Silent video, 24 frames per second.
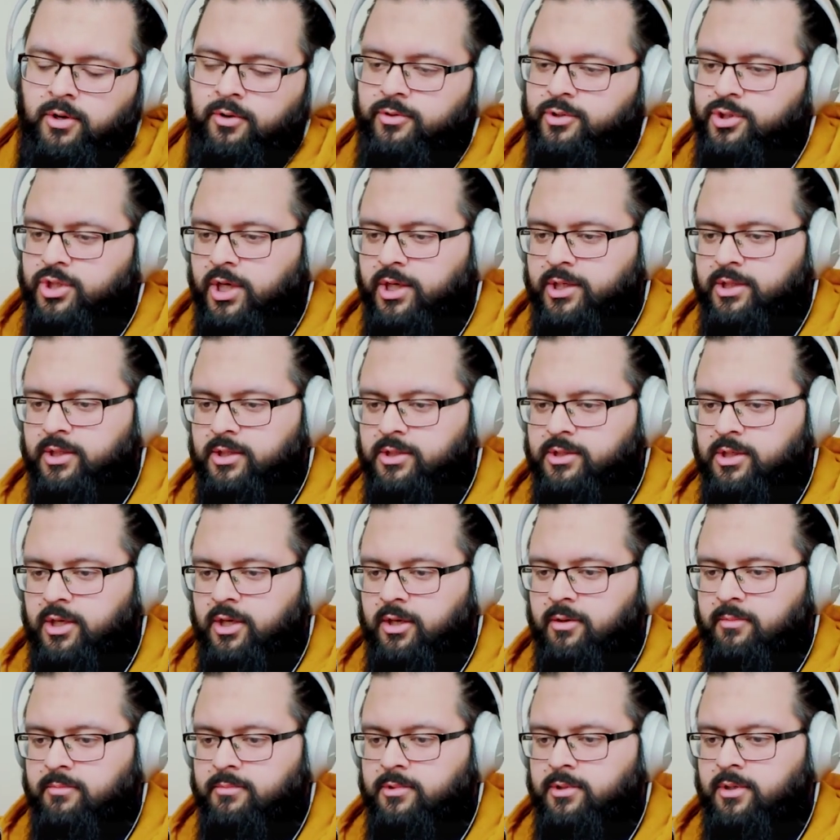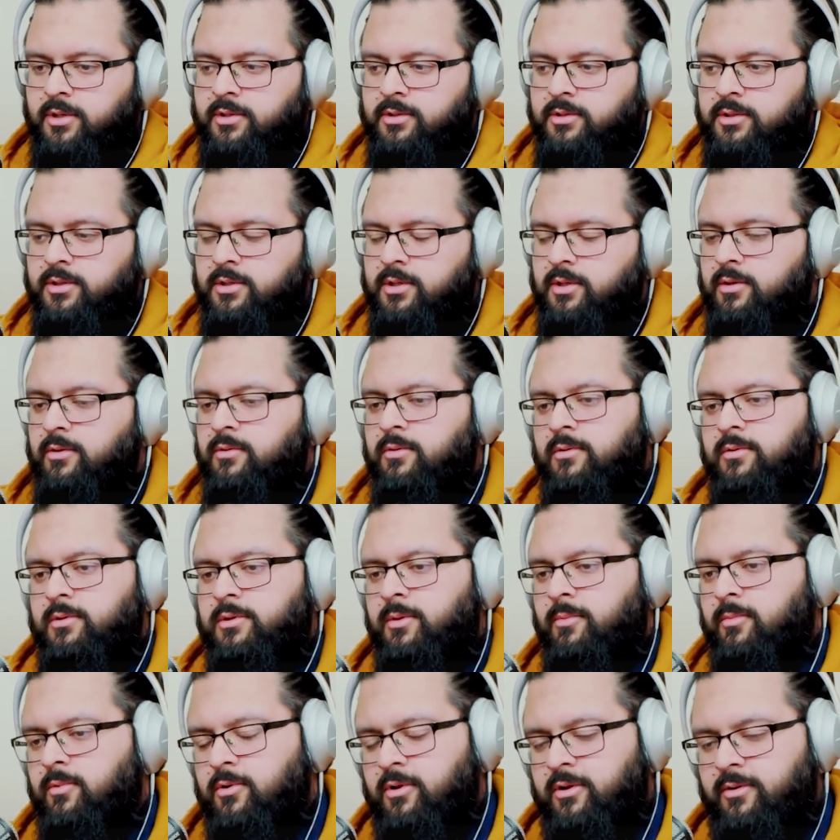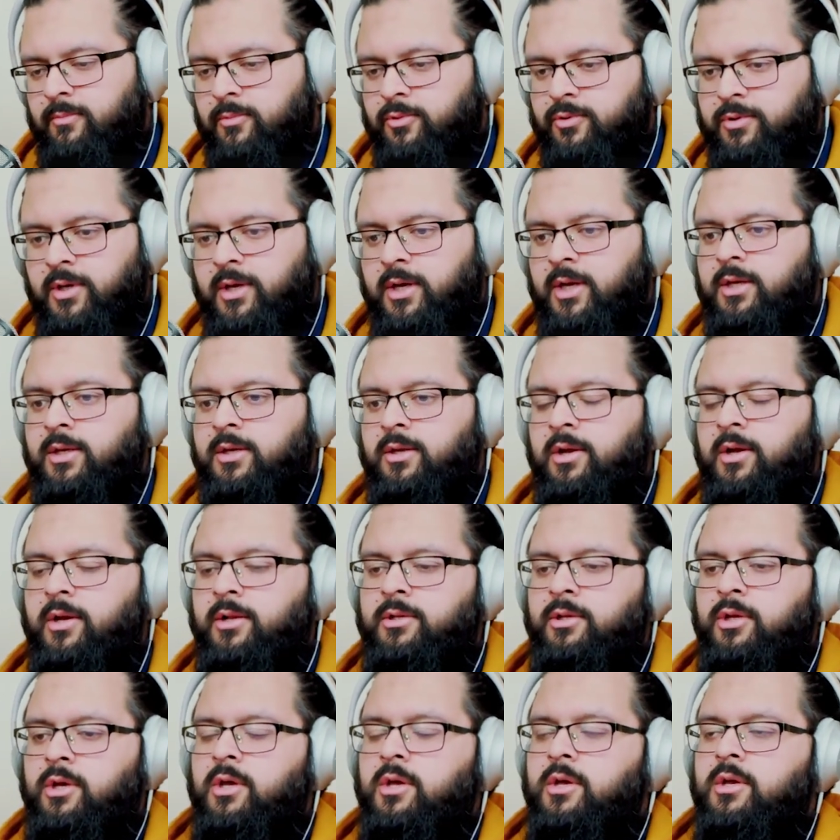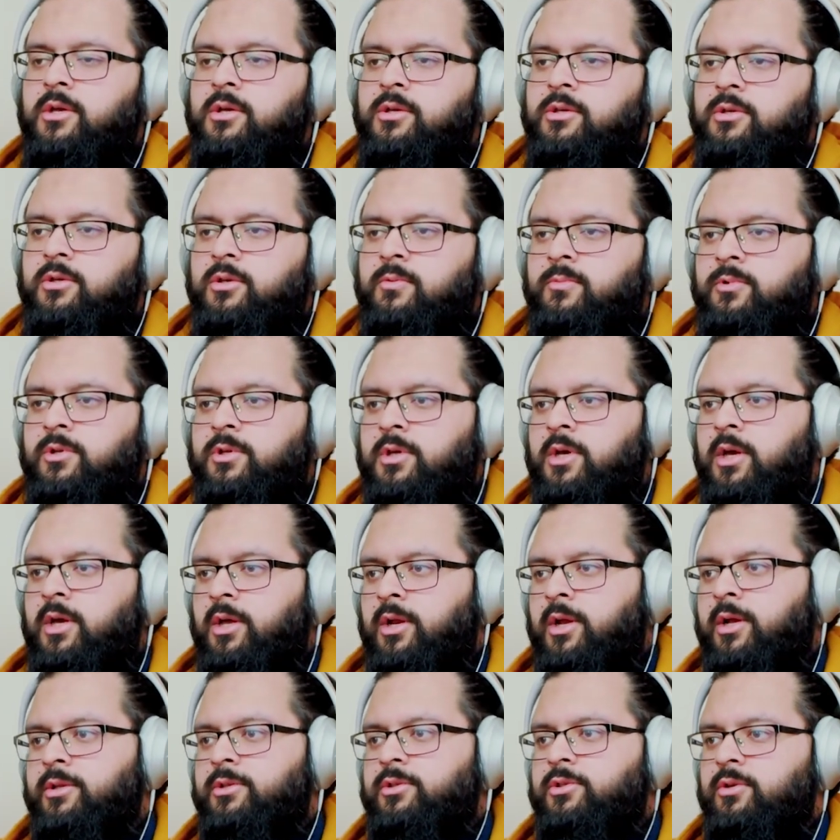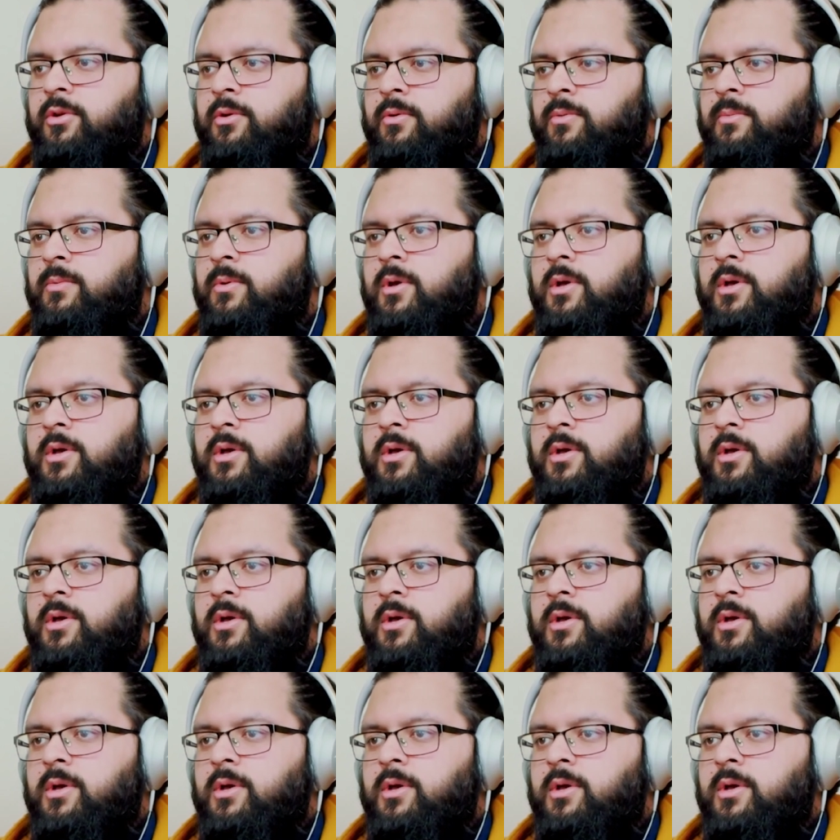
changing circumstances. Some call them mutaghayyirat. So,